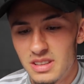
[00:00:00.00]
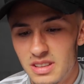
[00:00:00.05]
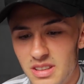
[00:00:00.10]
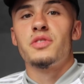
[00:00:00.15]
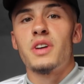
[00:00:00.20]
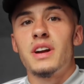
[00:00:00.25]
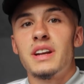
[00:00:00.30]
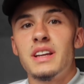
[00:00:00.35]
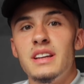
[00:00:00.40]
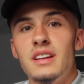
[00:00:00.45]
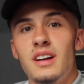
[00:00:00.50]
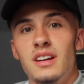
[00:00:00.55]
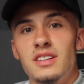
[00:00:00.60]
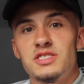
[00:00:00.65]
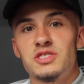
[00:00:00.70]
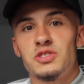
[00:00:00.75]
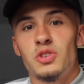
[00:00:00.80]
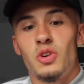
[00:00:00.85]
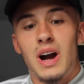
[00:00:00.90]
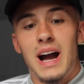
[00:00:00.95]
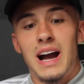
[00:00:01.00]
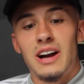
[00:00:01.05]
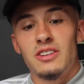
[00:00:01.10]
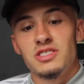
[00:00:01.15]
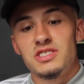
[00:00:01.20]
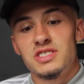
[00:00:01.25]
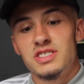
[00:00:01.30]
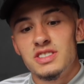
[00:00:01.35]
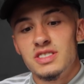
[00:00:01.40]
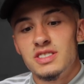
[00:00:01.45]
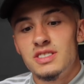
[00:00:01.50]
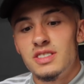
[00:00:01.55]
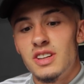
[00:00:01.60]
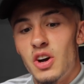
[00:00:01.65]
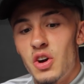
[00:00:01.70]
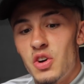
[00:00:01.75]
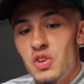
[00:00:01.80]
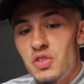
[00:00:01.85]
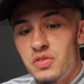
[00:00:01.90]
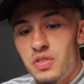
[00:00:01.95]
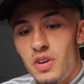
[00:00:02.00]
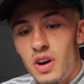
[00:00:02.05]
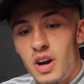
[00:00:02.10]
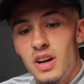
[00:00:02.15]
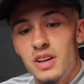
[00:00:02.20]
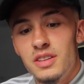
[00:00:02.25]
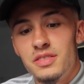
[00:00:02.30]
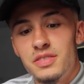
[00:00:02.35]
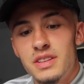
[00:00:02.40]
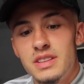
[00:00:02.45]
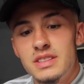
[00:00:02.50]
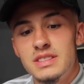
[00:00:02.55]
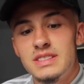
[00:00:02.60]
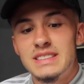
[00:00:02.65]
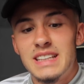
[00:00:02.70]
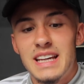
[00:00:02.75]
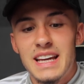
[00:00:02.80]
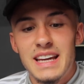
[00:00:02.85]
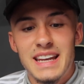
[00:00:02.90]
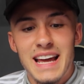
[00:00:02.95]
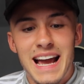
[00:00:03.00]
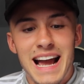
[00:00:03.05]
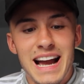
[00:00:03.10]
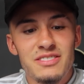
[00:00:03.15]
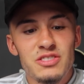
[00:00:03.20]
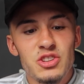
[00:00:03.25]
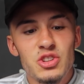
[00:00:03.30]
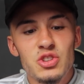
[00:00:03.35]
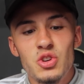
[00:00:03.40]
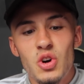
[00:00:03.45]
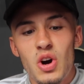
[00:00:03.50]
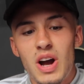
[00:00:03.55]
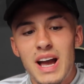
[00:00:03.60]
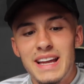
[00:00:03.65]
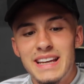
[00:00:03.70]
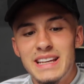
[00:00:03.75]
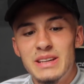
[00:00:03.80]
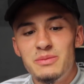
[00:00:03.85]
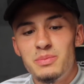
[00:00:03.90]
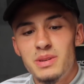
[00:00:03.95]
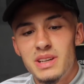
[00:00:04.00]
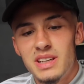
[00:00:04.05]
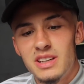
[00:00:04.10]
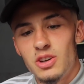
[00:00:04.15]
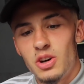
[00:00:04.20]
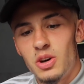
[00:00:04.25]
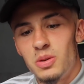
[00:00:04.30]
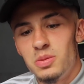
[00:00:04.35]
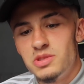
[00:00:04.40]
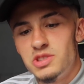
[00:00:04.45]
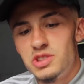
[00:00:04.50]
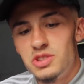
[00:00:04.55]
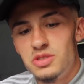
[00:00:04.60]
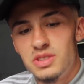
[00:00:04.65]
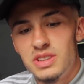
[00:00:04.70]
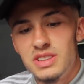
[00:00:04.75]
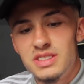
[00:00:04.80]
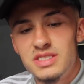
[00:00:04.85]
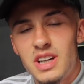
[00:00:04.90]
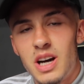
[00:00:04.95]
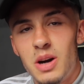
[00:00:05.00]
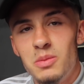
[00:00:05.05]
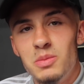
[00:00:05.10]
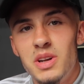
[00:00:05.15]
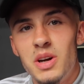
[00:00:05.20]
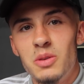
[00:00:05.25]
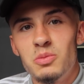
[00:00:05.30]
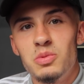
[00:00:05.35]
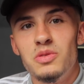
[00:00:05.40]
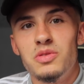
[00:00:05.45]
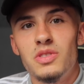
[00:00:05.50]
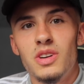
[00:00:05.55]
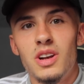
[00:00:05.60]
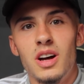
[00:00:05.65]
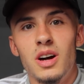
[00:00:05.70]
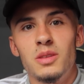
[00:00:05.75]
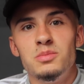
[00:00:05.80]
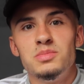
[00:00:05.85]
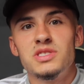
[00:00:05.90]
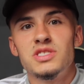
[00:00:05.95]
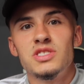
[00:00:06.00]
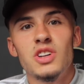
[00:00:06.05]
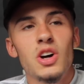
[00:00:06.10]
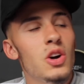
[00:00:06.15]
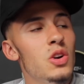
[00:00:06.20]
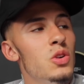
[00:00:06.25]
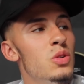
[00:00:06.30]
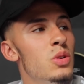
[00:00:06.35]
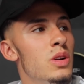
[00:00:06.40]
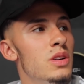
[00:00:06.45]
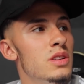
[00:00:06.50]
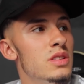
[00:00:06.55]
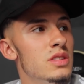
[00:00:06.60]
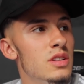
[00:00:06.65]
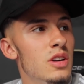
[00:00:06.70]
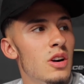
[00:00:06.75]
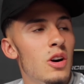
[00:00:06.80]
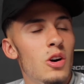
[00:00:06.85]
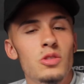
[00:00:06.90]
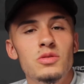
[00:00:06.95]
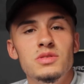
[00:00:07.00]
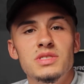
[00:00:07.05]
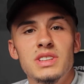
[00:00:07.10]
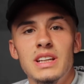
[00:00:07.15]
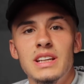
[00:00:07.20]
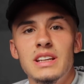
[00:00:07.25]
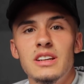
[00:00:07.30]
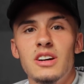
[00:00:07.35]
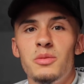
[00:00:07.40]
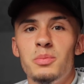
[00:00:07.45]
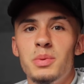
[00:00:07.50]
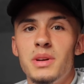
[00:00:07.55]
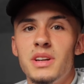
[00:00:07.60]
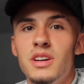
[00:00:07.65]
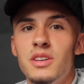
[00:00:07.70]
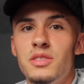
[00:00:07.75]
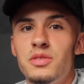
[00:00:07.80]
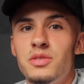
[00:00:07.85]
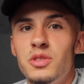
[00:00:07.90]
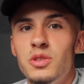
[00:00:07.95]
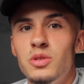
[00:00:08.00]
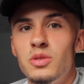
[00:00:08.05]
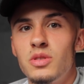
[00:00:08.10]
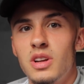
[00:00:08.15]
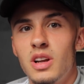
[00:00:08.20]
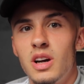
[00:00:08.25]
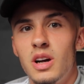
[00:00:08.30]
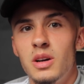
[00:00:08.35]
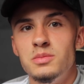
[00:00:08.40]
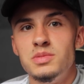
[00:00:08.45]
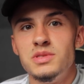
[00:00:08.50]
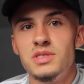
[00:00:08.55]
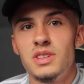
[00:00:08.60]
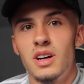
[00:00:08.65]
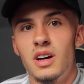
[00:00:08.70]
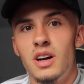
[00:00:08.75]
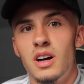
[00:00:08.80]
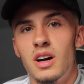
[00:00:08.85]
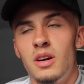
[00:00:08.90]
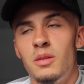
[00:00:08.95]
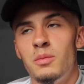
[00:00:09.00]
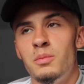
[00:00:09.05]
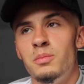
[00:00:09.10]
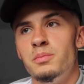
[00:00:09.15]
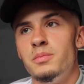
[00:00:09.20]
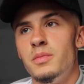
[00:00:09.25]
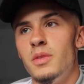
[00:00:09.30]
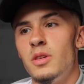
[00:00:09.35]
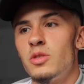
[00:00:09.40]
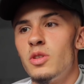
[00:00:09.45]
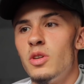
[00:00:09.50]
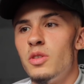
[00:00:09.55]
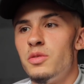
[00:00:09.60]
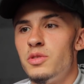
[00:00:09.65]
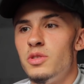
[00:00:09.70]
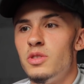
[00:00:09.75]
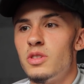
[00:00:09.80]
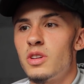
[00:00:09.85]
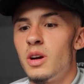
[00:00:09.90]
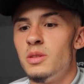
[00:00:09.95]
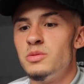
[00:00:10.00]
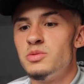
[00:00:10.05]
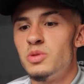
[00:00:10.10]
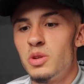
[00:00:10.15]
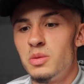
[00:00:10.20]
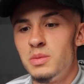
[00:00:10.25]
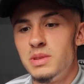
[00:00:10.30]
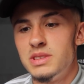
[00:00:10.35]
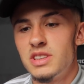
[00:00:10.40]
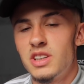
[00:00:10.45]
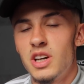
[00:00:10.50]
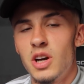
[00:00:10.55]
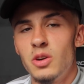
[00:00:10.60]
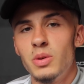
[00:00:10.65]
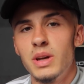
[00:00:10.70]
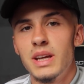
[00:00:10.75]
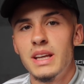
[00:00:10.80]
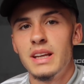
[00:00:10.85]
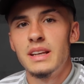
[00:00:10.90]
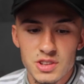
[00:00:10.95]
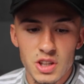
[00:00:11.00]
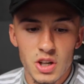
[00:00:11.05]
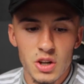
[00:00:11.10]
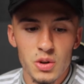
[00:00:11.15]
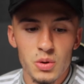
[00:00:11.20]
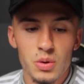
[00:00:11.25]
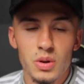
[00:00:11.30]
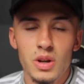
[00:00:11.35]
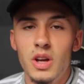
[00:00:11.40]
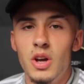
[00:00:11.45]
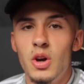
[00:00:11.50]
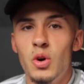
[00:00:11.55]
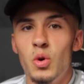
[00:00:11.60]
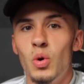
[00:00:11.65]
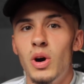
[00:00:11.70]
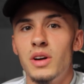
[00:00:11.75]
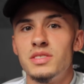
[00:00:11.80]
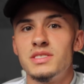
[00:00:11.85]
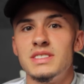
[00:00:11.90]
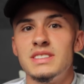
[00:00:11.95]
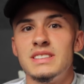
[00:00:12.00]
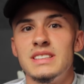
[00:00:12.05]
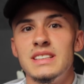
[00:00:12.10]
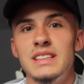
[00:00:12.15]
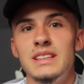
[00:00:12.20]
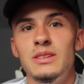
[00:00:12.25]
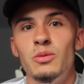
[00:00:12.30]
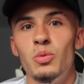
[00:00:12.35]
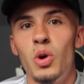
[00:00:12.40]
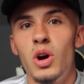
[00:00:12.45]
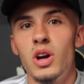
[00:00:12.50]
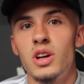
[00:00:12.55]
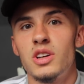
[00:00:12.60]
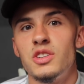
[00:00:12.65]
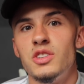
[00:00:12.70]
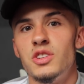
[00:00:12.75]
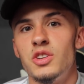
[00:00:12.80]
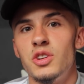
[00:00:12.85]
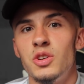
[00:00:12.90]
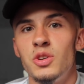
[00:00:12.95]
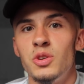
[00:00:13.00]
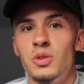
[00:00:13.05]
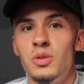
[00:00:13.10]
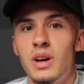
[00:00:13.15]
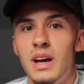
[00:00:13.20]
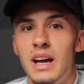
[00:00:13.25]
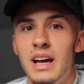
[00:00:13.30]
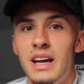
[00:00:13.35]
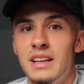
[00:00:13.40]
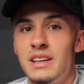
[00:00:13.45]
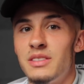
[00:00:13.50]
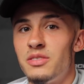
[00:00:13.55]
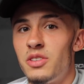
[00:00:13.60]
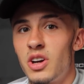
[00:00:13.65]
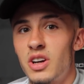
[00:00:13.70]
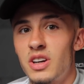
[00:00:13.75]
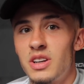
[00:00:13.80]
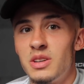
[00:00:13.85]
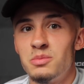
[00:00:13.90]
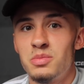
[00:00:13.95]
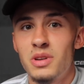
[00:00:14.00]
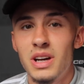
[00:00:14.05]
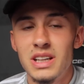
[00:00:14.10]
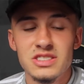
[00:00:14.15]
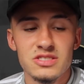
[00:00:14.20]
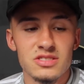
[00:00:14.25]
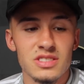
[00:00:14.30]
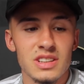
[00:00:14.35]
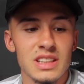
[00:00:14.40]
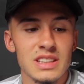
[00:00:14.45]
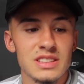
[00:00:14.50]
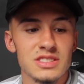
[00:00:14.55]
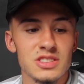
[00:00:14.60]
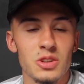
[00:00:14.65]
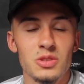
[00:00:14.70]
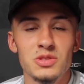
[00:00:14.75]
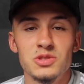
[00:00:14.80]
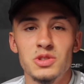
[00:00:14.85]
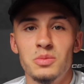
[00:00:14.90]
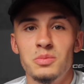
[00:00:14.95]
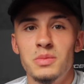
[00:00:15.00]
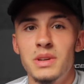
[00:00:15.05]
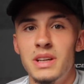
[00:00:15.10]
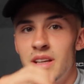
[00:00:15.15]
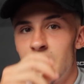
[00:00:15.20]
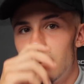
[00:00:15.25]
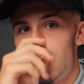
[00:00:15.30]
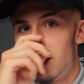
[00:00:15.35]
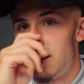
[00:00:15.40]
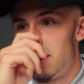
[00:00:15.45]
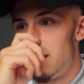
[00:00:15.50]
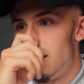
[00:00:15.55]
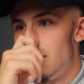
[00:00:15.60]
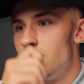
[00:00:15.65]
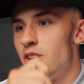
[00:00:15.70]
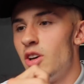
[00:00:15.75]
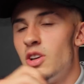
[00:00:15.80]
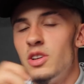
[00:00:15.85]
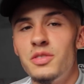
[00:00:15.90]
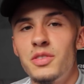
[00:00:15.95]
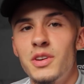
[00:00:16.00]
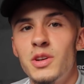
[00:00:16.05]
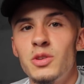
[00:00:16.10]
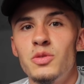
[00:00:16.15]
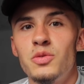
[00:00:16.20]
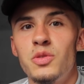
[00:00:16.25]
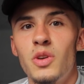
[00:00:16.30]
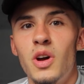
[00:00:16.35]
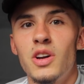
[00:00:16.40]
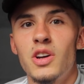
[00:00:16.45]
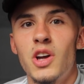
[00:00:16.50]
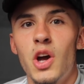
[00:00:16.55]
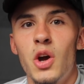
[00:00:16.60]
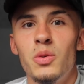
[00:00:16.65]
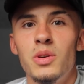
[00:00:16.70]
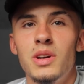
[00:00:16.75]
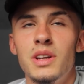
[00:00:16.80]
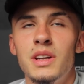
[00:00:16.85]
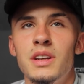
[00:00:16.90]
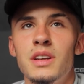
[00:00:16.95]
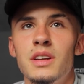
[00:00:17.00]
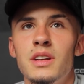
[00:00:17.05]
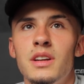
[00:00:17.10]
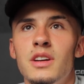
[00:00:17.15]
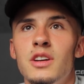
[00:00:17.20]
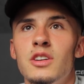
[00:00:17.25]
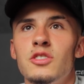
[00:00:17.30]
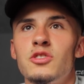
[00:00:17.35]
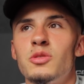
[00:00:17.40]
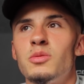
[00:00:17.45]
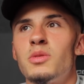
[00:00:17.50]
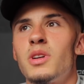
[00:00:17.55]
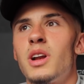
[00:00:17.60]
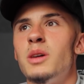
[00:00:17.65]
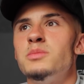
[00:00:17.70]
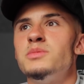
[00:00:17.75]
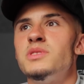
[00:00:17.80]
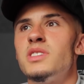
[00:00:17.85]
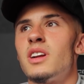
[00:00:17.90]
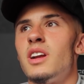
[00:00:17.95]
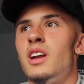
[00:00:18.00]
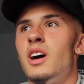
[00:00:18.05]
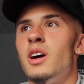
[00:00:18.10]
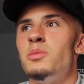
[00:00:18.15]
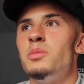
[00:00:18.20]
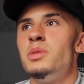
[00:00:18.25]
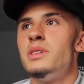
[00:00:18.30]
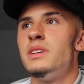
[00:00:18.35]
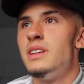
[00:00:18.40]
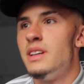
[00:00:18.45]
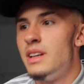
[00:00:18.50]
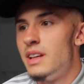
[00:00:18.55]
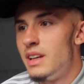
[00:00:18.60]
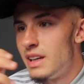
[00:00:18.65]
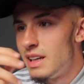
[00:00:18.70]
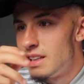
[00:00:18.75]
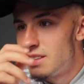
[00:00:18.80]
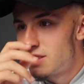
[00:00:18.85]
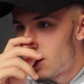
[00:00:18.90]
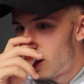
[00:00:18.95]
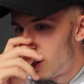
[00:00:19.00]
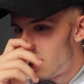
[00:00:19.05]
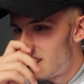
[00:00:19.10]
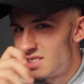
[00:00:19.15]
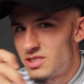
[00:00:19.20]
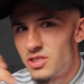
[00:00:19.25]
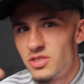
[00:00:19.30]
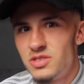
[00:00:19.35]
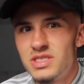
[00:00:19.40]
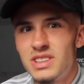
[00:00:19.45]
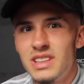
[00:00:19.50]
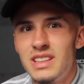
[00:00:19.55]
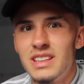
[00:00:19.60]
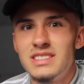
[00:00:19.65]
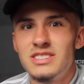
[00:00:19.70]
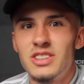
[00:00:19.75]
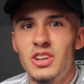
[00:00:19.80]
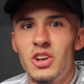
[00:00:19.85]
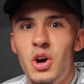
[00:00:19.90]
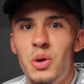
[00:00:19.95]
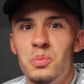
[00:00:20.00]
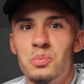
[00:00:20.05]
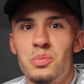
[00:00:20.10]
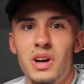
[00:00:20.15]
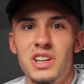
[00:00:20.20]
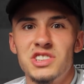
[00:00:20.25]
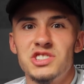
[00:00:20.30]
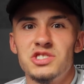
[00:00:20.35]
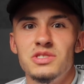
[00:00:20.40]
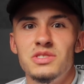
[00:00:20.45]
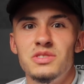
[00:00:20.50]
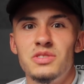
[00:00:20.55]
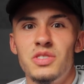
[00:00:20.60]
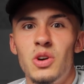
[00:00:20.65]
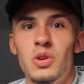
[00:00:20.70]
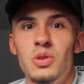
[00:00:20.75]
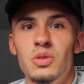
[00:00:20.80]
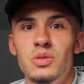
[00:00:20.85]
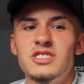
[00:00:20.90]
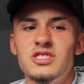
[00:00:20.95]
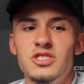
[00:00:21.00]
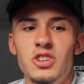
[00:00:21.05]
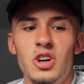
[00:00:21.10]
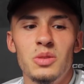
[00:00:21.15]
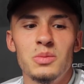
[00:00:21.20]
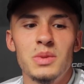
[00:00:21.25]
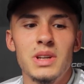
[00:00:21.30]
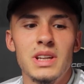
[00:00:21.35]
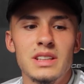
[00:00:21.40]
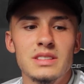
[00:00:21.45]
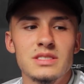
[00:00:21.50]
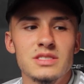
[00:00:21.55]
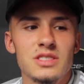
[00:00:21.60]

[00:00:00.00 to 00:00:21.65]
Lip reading: Freddie_Harrison05 said, have you got any big opportunities coming up with clubs? So obviously I've been at a few clubs, I've got a few clubs wanting me to go in, so we'll have to see what I can do and if I can impress really. So it's on me. The only thing with like going from club to club is like there's a lot of pressure involved, do you know what I mean?